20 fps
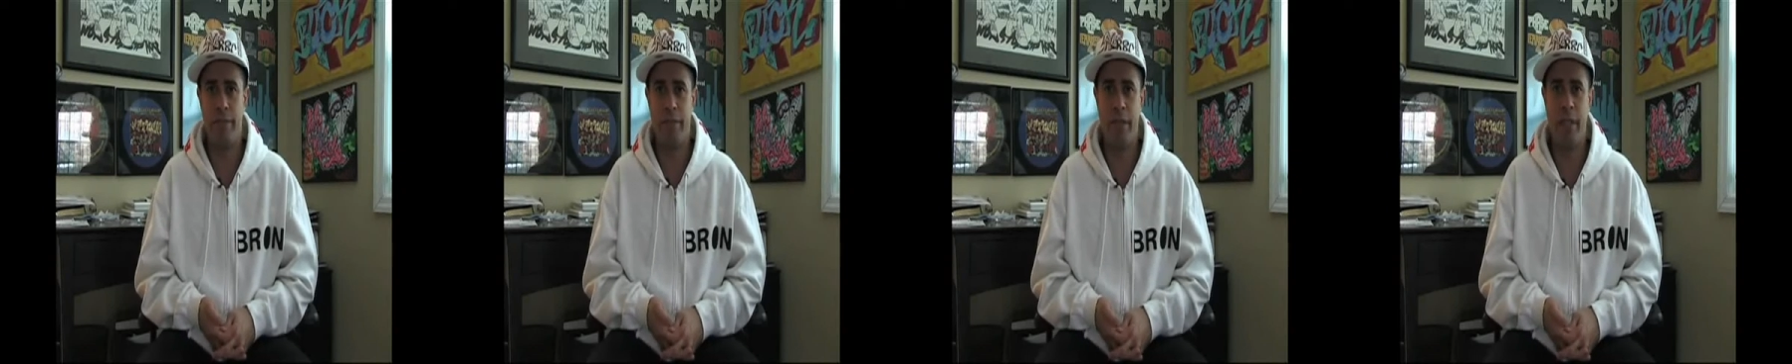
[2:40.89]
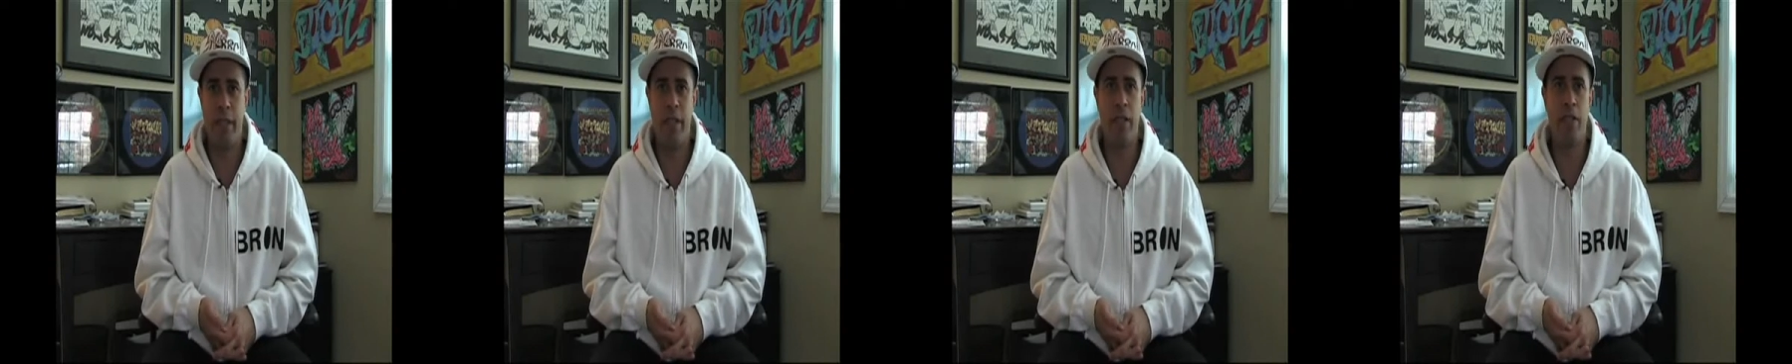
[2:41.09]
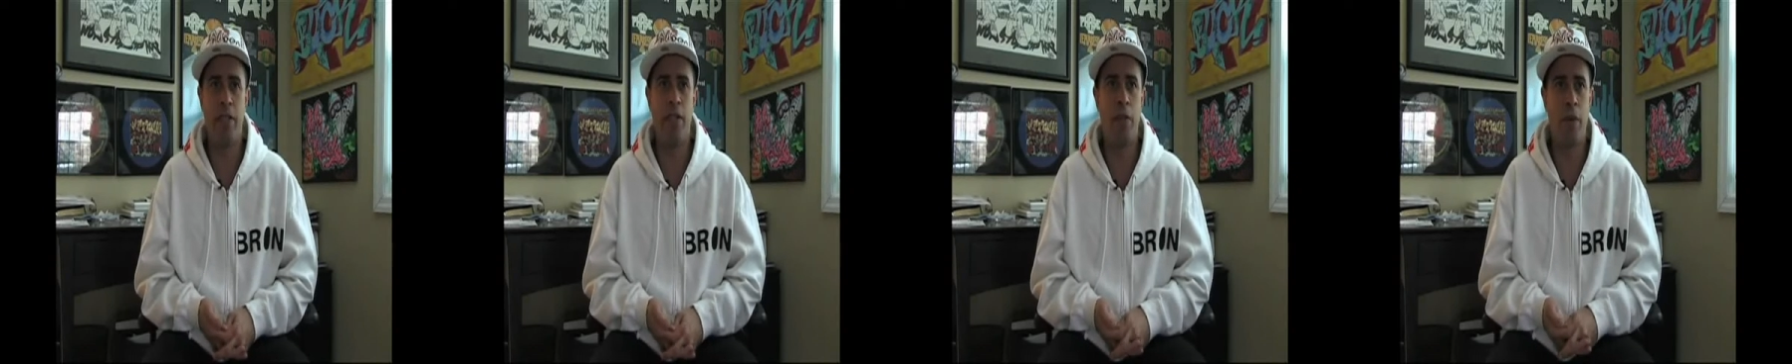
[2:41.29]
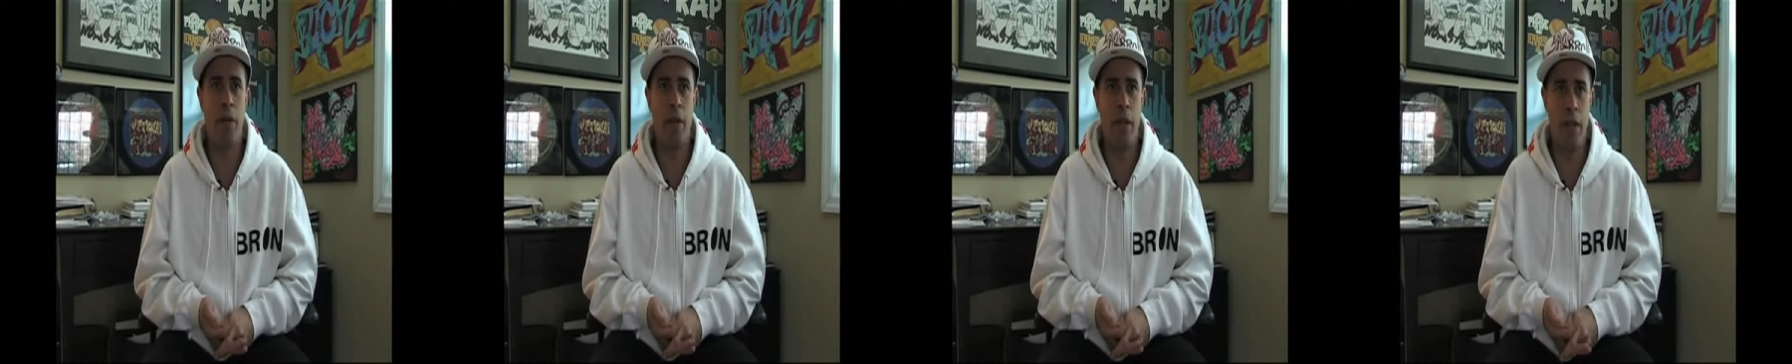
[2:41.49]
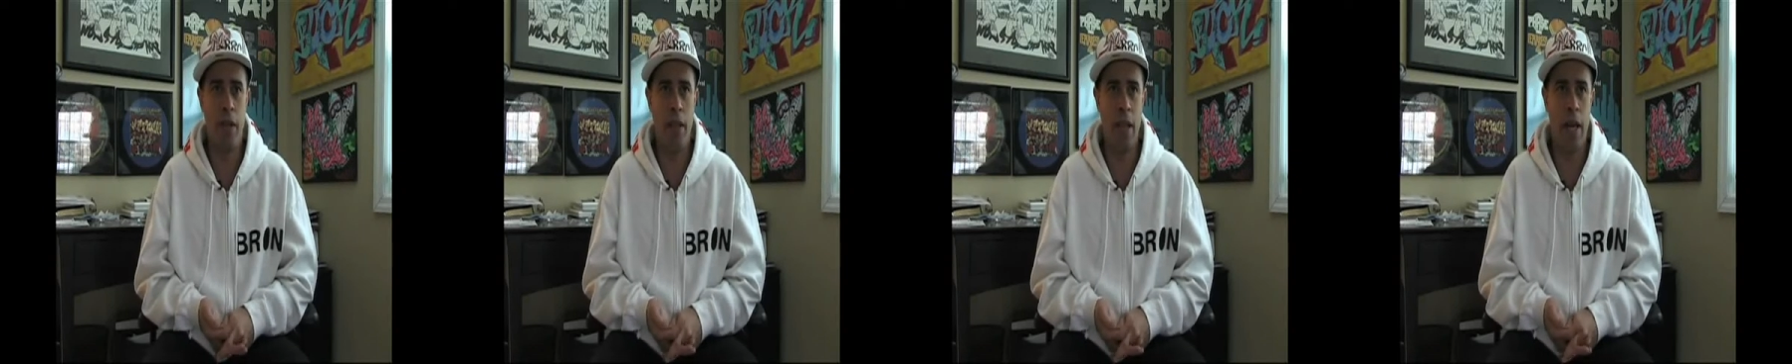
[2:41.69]
He's the
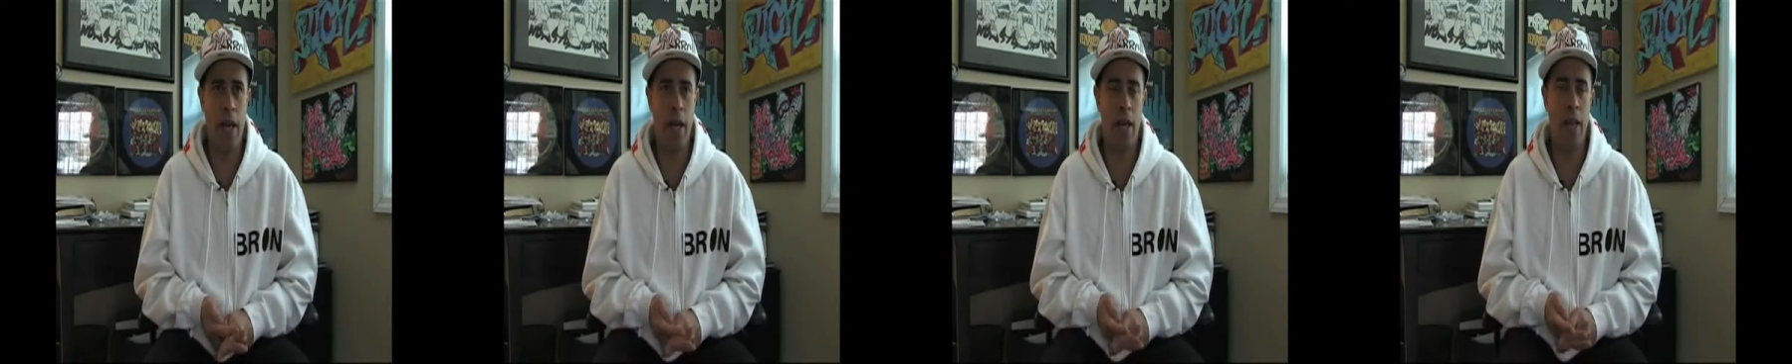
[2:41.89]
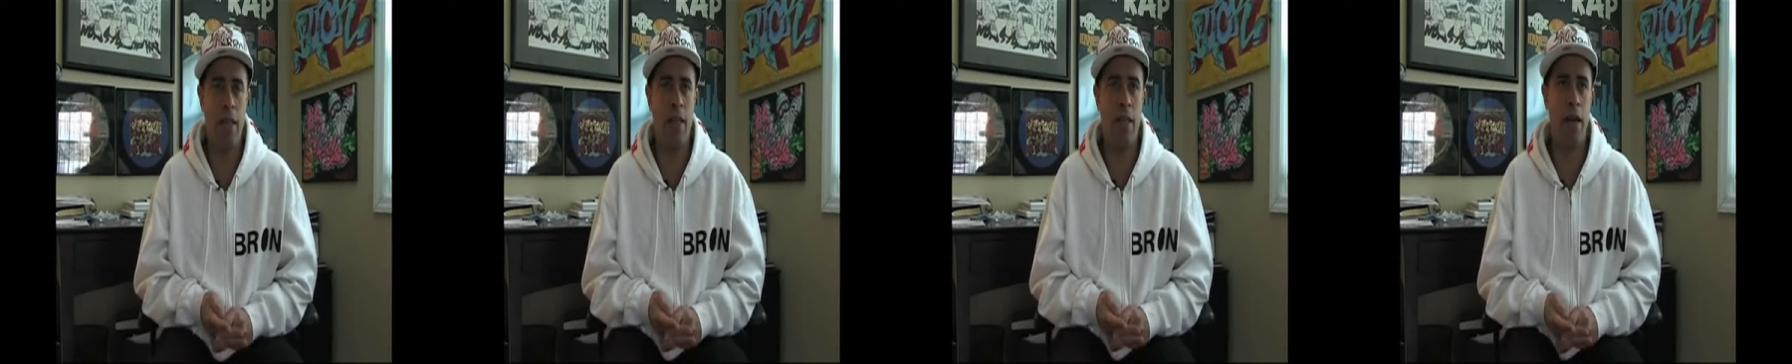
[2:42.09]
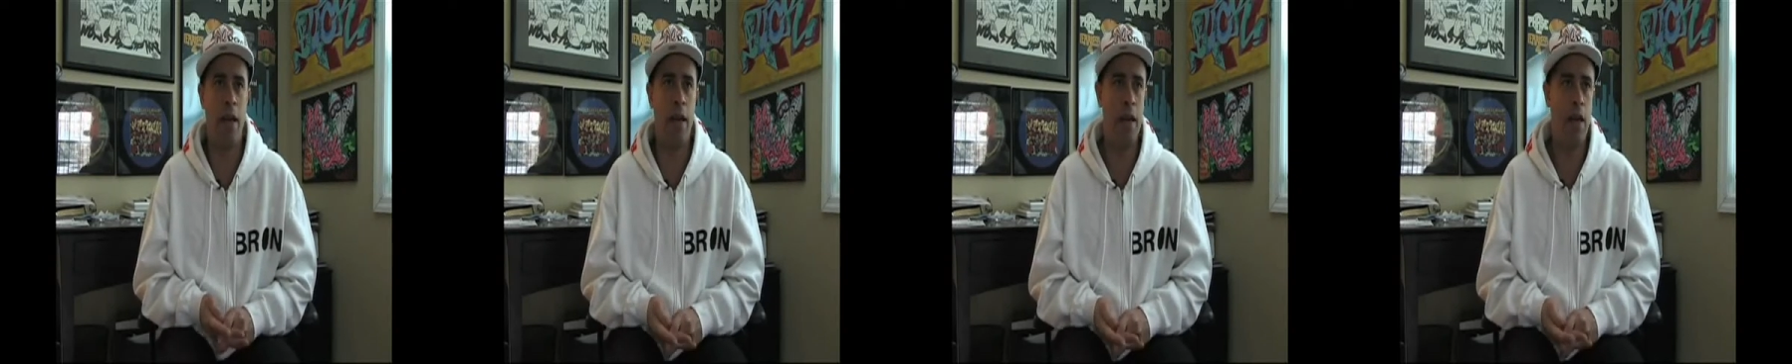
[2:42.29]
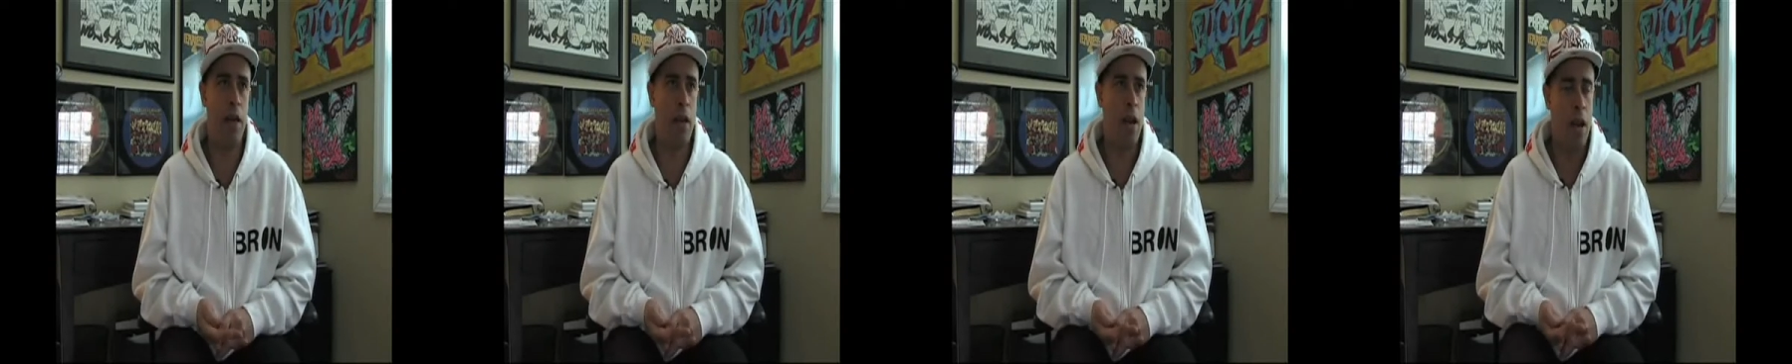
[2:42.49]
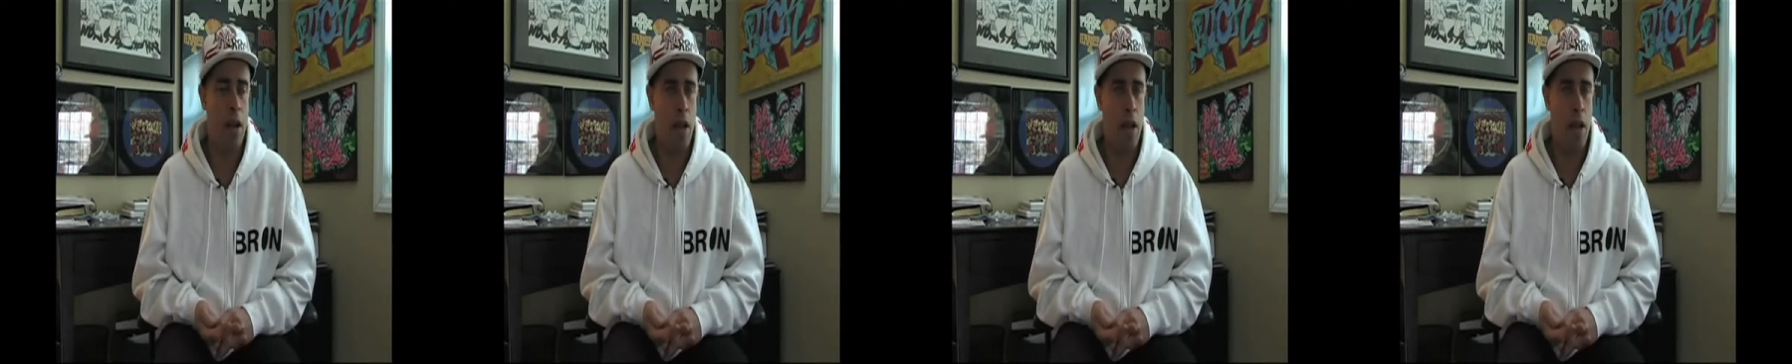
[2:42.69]
one that